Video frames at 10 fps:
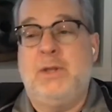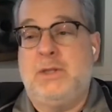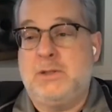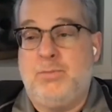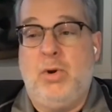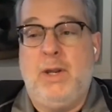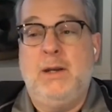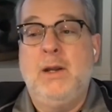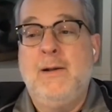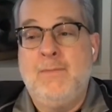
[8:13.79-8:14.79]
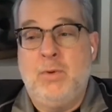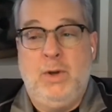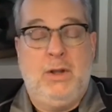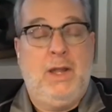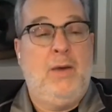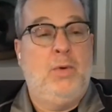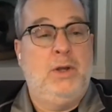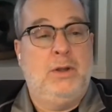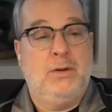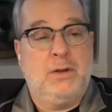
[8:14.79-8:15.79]
At this point,
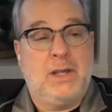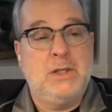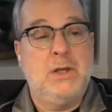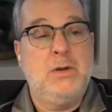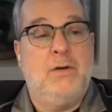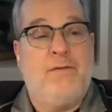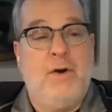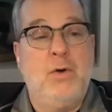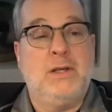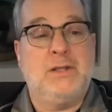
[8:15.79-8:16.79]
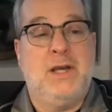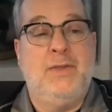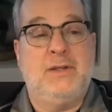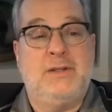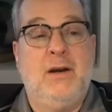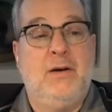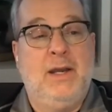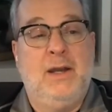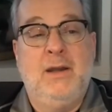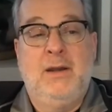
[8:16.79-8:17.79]
we'll continue to focus on this
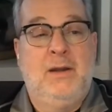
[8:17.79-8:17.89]
area.